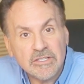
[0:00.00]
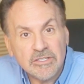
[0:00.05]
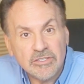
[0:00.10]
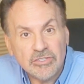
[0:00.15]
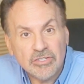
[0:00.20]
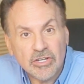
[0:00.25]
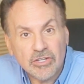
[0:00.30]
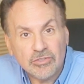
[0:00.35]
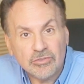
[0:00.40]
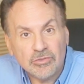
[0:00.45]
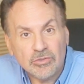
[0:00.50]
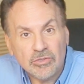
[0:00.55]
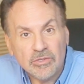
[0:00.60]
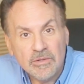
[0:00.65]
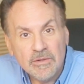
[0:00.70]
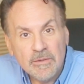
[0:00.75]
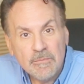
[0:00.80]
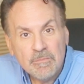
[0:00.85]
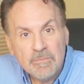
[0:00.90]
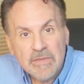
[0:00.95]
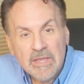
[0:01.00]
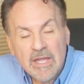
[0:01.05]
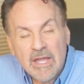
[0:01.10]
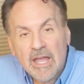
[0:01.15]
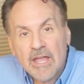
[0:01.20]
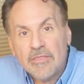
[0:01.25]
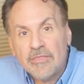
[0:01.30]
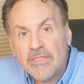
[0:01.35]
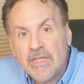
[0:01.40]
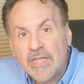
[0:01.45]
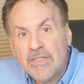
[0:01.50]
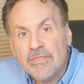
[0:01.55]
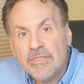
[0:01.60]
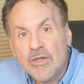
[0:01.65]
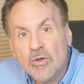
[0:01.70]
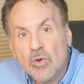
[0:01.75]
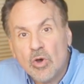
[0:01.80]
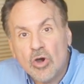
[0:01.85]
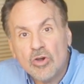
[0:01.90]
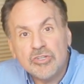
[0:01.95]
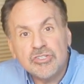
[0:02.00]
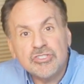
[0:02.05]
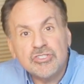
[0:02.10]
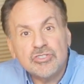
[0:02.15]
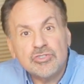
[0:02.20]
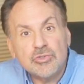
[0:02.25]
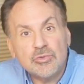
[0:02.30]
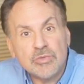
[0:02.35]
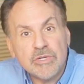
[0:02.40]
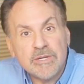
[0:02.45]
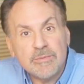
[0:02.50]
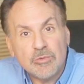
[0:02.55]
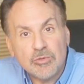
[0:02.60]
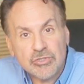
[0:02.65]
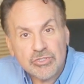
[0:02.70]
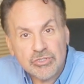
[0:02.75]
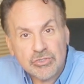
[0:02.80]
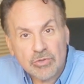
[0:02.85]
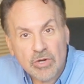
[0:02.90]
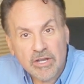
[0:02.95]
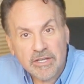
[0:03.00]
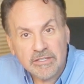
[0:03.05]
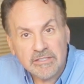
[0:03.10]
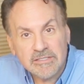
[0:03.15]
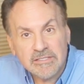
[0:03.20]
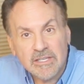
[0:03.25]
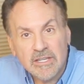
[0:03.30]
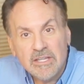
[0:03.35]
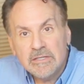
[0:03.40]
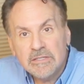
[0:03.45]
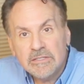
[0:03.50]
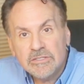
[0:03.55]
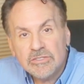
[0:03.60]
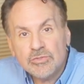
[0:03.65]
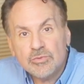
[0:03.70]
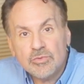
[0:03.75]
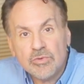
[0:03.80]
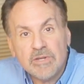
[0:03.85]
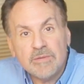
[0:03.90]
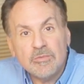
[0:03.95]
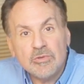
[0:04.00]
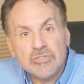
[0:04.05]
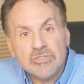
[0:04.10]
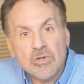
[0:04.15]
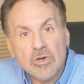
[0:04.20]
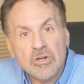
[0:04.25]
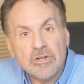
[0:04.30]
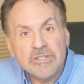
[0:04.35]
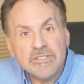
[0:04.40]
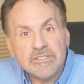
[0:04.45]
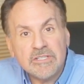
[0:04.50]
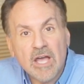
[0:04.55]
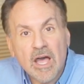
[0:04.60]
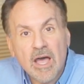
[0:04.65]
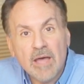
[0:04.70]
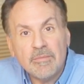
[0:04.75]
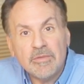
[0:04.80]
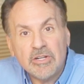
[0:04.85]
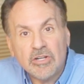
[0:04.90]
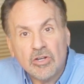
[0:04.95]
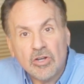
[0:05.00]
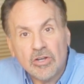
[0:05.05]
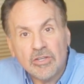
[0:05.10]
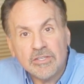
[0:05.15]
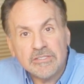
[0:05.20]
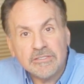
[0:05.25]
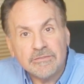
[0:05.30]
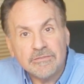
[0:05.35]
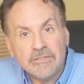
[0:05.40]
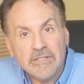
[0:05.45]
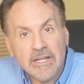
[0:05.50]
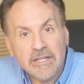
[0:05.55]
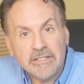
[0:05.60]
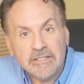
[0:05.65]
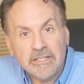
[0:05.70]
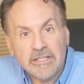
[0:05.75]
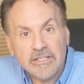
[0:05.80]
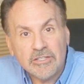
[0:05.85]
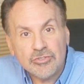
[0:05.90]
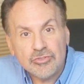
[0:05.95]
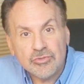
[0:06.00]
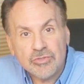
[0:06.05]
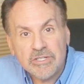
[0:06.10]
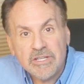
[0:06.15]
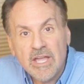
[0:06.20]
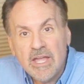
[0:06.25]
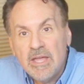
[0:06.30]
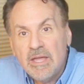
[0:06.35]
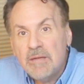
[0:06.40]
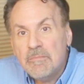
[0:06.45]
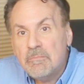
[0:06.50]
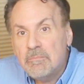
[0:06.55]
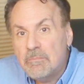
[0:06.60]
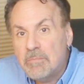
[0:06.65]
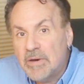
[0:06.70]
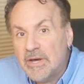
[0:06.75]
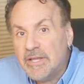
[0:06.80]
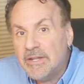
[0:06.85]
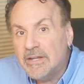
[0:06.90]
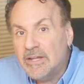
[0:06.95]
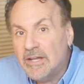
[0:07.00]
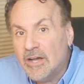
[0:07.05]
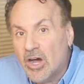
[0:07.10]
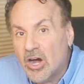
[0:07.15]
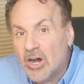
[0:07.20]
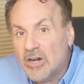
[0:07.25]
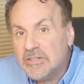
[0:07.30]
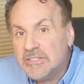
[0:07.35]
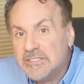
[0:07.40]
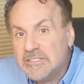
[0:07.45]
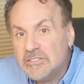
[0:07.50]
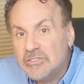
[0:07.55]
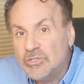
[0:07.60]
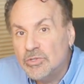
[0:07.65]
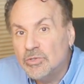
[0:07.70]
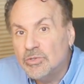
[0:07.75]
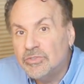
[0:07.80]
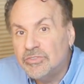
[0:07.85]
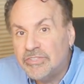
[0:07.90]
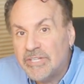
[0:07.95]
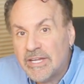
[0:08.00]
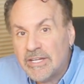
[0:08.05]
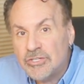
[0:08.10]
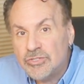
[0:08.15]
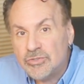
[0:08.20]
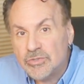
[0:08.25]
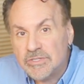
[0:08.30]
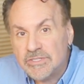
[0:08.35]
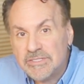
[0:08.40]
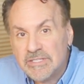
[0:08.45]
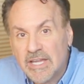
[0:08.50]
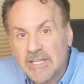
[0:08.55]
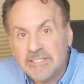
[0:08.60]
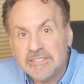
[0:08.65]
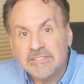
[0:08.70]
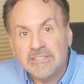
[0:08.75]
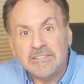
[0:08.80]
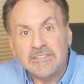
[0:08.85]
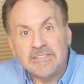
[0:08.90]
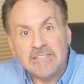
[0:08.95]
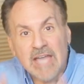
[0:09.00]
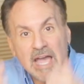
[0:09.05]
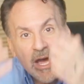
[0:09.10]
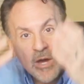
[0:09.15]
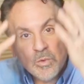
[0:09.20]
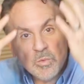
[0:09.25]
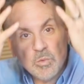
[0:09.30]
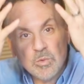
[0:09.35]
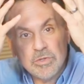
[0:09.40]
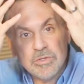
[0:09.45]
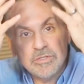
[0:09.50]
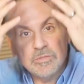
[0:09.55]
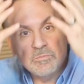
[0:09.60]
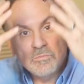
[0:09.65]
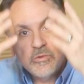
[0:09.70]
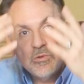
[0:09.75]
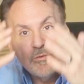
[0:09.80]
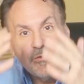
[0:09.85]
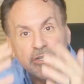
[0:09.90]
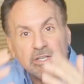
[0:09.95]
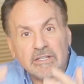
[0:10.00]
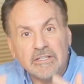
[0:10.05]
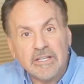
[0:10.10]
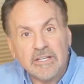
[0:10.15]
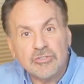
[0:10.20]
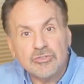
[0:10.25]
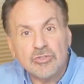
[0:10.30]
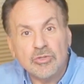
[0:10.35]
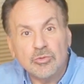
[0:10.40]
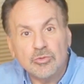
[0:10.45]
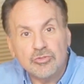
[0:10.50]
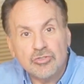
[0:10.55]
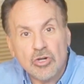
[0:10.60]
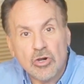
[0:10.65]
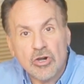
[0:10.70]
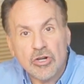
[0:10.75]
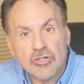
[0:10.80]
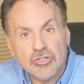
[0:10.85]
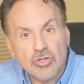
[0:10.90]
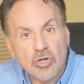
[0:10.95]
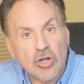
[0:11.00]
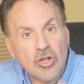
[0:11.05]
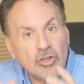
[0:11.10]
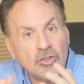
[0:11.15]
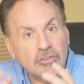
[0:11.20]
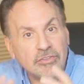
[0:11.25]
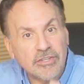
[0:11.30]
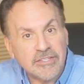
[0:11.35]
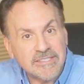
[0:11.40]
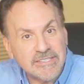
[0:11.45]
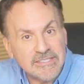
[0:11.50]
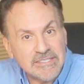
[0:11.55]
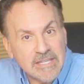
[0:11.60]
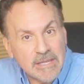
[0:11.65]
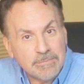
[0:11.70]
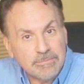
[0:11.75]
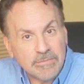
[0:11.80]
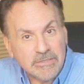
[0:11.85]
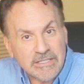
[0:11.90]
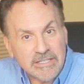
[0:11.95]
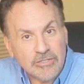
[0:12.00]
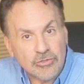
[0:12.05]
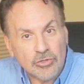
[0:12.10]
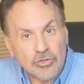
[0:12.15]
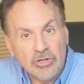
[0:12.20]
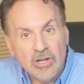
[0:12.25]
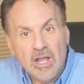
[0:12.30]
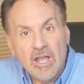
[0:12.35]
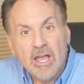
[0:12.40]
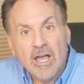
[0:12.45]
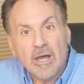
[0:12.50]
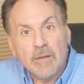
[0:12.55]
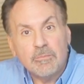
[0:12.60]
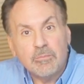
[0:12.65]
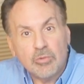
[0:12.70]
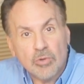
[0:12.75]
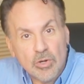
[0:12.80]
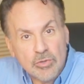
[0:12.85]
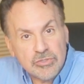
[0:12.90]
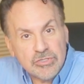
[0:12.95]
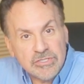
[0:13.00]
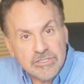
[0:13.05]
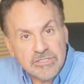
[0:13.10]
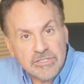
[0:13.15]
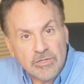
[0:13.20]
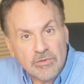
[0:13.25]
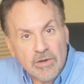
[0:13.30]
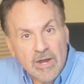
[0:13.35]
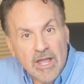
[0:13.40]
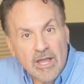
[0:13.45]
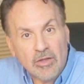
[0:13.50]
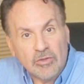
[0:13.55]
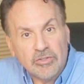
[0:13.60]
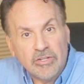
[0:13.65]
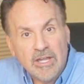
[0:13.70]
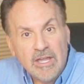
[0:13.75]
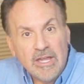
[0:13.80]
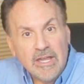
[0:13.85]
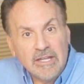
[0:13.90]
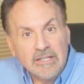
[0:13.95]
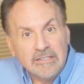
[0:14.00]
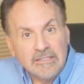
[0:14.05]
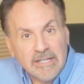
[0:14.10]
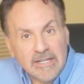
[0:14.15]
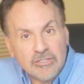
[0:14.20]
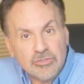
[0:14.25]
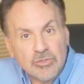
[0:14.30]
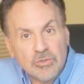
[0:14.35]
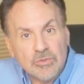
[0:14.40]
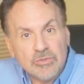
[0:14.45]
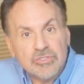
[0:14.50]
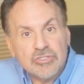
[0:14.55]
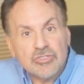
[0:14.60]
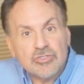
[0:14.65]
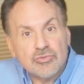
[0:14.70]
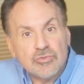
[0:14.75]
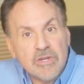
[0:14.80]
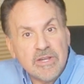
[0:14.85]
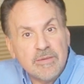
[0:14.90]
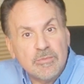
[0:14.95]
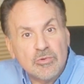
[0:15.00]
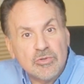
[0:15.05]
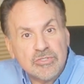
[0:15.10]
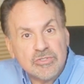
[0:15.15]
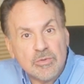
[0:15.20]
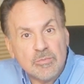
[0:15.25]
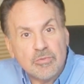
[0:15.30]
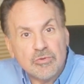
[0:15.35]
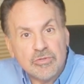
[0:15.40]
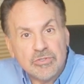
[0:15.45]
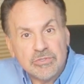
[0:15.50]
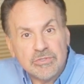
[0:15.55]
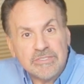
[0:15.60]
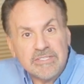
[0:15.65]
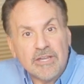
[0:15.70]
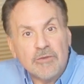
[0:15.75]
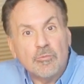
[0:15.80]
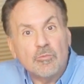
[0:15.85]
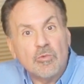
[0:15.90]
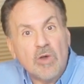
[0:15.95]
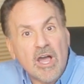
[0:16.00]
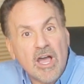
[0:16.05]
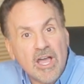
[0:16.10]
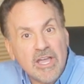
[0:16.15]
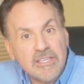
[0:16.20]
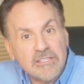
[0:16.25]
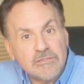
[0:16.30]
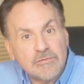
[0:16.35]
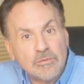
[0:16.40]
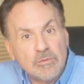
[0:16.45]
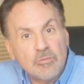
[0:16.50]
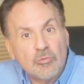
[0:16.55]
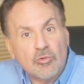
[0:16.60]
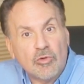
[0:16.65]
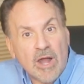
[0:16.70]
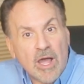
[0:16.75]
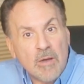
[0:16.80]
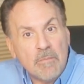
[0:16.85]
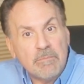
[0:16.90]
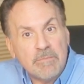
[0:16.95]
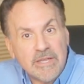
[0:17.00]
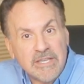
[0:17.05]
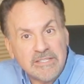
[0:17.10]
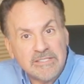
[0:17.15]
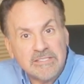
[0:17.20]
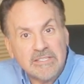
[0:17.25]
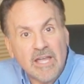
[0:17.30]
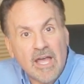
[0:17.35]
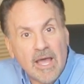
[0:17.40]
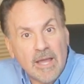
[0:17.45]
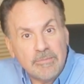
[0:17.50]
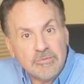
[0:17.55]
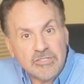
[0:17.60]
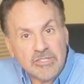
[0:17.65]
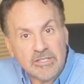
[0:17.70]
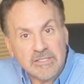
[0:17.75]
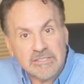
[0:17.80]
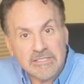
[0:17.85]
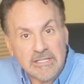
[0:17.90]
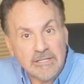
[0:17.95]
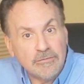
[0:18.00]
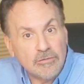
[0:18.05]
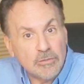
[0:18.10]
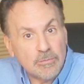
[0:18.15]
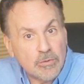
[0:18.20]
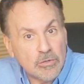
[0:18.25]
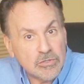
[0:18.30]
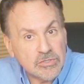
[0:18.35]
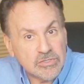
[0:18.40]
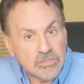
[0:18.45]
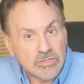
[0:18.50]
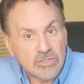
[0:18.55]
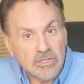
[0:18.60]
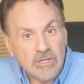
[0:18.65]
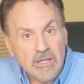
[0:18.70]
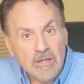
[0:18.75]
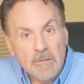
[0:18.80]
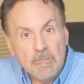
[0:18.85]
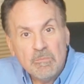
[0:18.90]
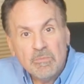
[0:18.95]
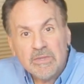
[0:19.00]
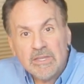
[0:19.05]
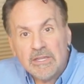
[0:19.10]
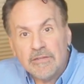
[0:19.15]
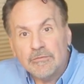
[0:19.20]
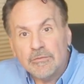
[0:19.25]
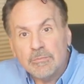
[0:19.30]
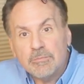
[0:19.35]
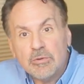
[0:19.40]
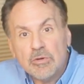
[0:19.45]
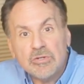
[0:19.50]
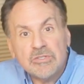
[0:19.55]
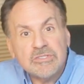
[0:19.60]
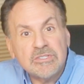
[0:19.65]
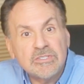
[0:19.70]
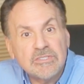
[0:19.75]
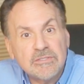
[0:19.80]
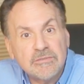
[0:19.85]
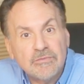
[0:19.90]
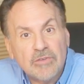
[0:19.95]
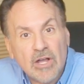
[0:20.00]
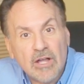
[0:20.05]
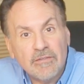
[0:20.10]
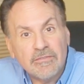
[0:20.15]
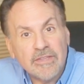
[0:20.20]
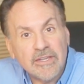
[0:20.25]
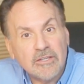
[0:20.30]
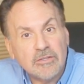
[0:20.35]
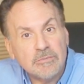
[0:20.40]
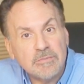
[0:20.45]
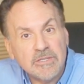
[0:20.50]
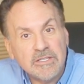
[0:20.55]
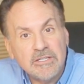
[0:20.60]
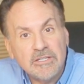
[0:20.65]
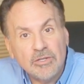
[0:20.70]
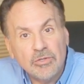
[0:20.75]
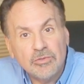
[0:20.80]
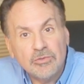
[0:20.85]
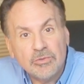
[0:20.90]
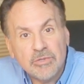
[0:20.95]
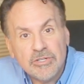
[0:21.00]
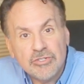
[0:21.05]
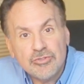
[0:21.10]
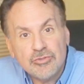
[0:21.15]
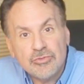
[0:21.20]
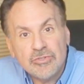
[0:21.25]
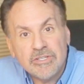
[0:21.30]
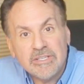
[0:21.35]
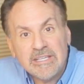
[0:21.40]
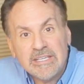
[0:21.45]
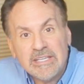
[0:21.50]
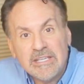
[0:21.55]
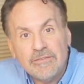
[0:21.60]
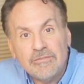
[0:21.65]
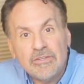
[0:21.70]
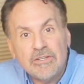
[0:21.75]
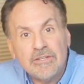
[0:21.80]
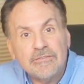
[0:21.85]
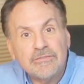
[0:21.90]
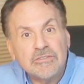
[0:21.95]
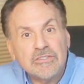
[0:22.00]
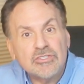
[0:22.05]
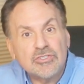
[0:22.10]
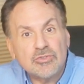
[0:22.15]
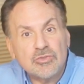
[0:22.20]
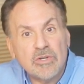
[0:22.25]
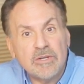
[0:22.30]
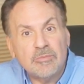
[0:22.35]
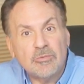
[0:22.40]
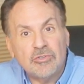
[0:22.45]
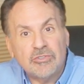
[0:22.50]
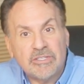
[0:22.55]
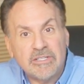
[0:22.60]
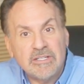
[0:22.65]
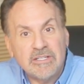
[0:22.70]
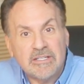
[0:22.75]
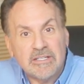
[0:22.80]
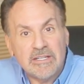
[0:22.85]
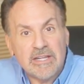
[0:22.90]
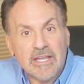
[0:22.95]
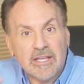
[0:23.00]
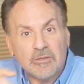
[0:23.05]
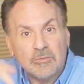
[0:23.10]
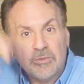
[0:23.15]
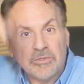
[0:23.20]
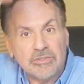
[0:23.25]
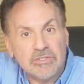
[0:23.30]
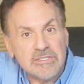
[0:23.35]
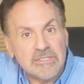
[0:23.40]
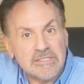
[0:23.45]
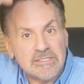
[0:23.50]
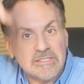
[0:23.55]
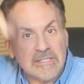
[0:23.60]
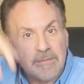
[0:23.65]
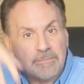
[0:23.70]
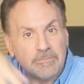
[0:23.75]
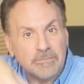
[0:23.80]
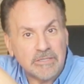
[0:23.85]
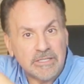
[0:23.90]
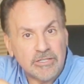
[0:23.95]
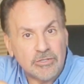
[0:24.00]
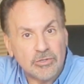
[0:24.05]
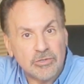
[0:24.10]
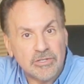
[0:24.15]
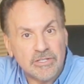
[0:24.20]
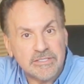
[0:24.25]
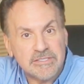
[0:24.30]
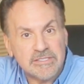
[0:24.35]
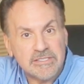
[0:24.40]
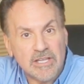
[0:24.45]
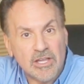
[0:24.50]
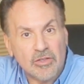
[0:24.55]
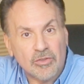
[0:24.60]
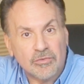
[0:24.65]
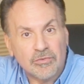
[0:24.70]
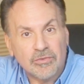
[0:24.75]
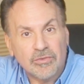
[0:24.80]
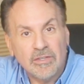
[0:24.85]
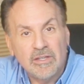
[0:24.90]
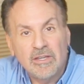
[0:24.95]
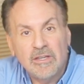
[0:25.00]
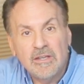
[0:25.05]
a conductor. And then there are streamer strikes. Streamers aren't as common a cause of lightning injury, but are still dangerous. As the downward moving electrical charge, called the step leader, approaches the ground, electrical streamers are produced that rise from ground based objects, even a person. If a person's involved, they could be killed or injured, even if the streamer didn't connect with the step leader itself.